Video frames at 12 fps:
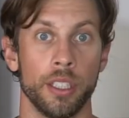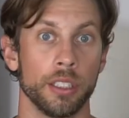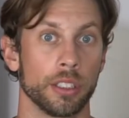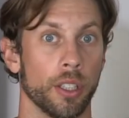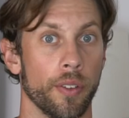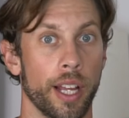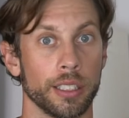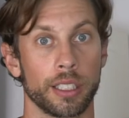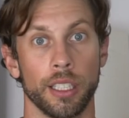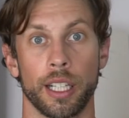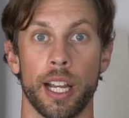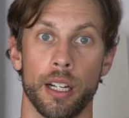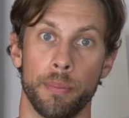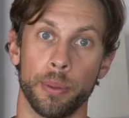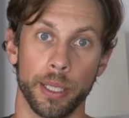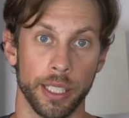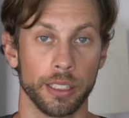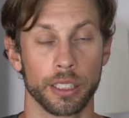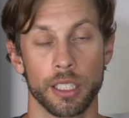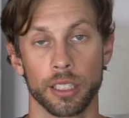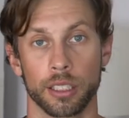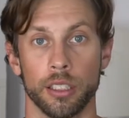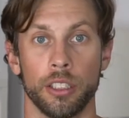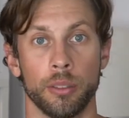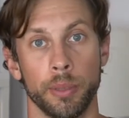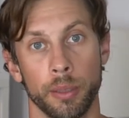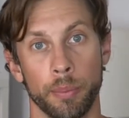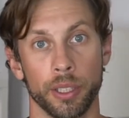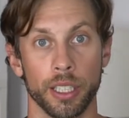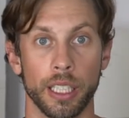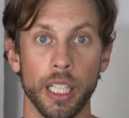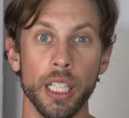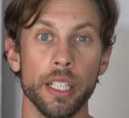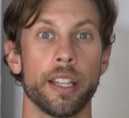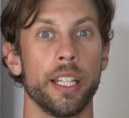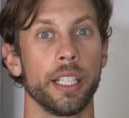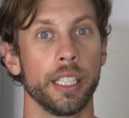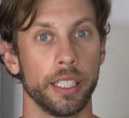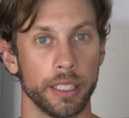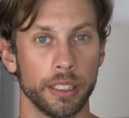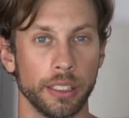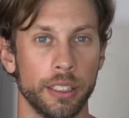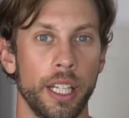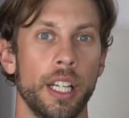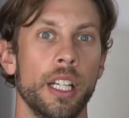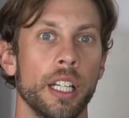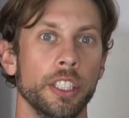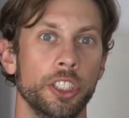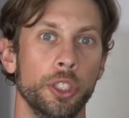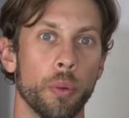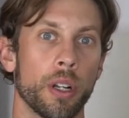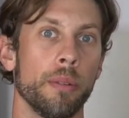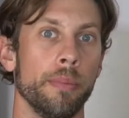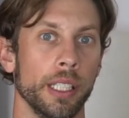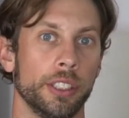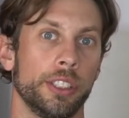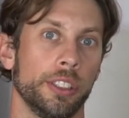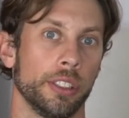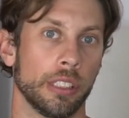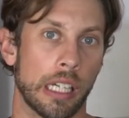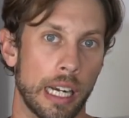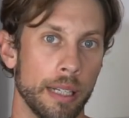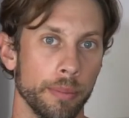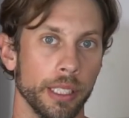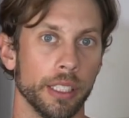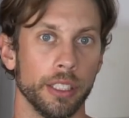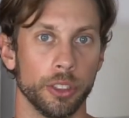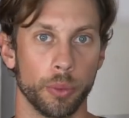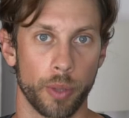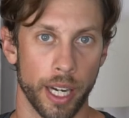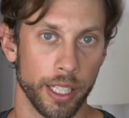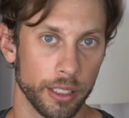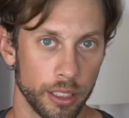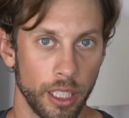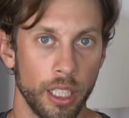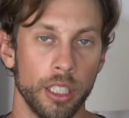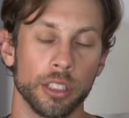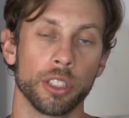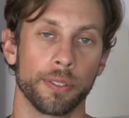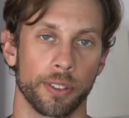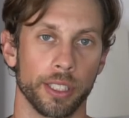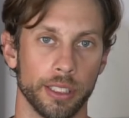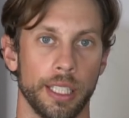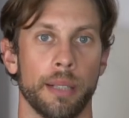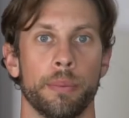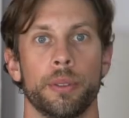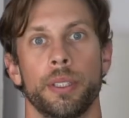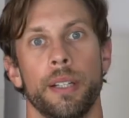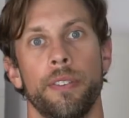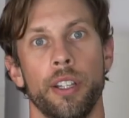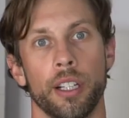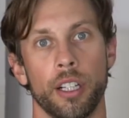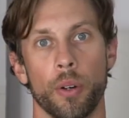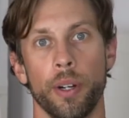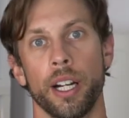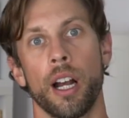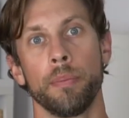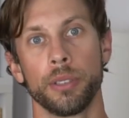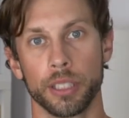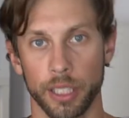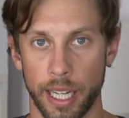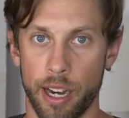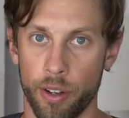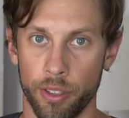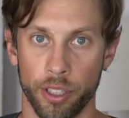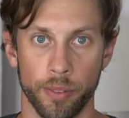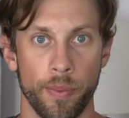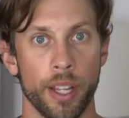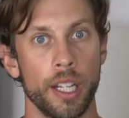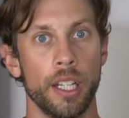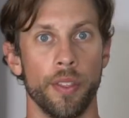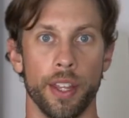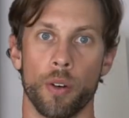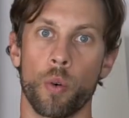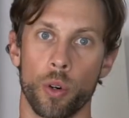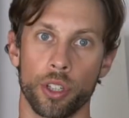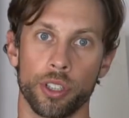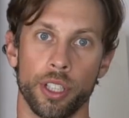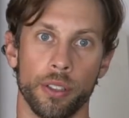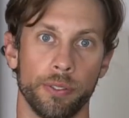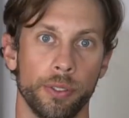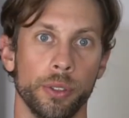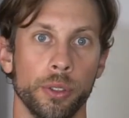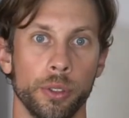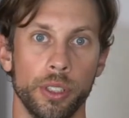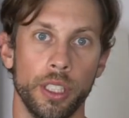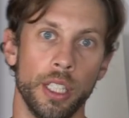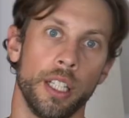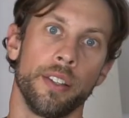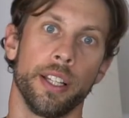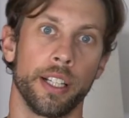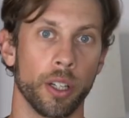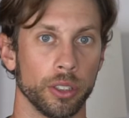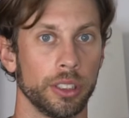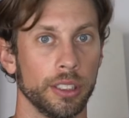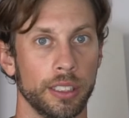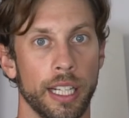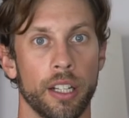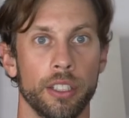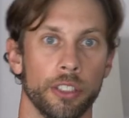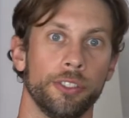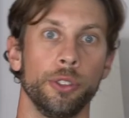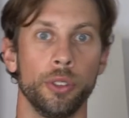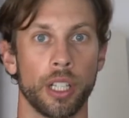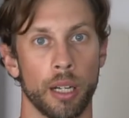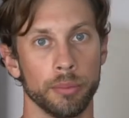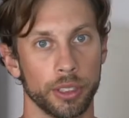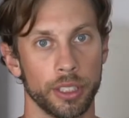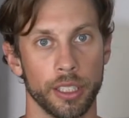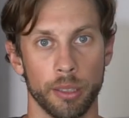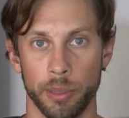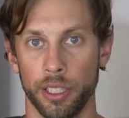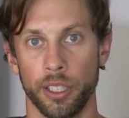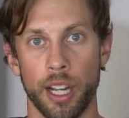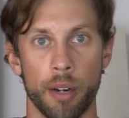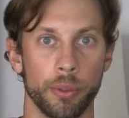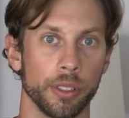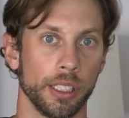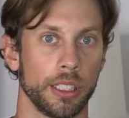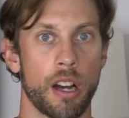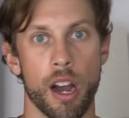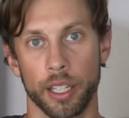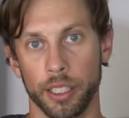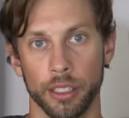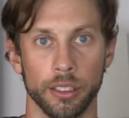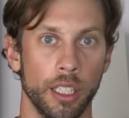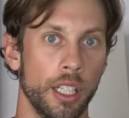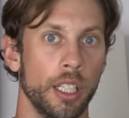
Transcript: So that's gonna kind of play into this a little bit, but the key thing is you wanna make sure your timing is right. So for example, if they're going up to the counter, they order their food, they go sit down and the food comes to them and they're not really talking